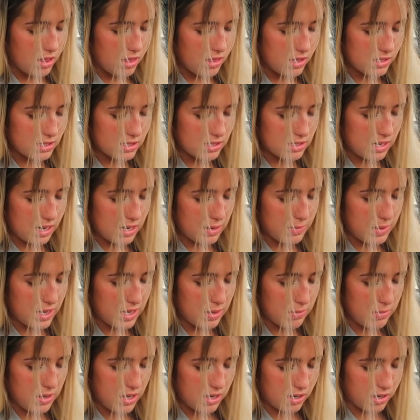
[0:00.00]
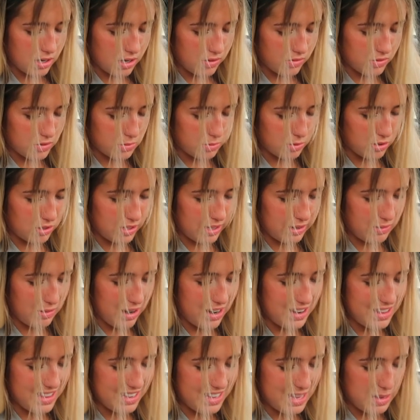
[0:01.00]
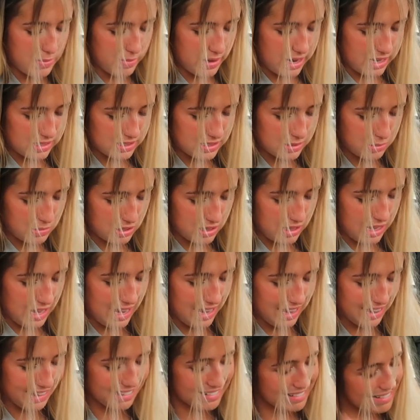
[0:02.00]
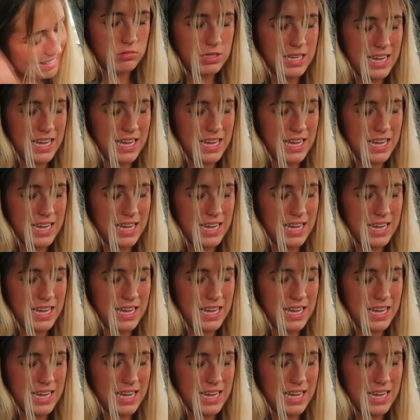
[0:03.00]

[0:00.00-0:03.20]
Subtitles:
This is kind of making me uncomfortable. Like, why do they keep asking me that?